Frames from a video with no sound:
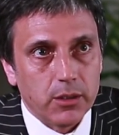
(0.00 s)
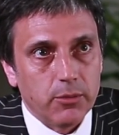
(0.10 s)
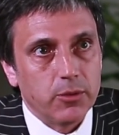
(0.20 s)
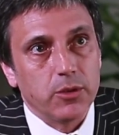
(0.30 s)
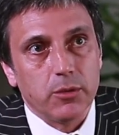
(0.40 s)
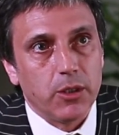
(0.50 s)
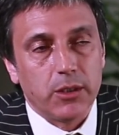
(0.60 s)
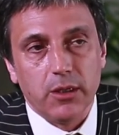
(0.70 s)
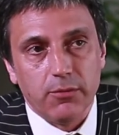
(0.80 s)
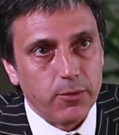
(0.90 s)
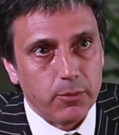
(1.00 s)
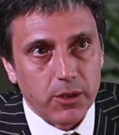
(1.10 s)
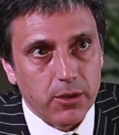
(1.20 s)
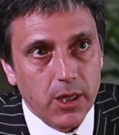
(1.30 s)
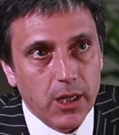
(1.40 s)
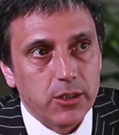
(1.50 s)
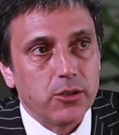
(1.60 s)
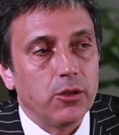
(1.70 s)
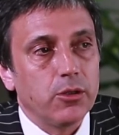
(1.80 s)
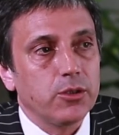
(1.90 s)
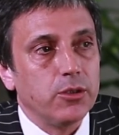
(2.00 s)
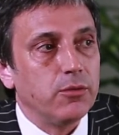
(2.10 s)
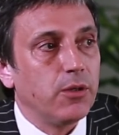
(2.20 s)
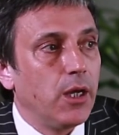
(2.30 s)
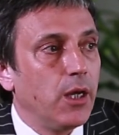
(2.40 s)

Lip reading: coming onto the market every month. It's got lots of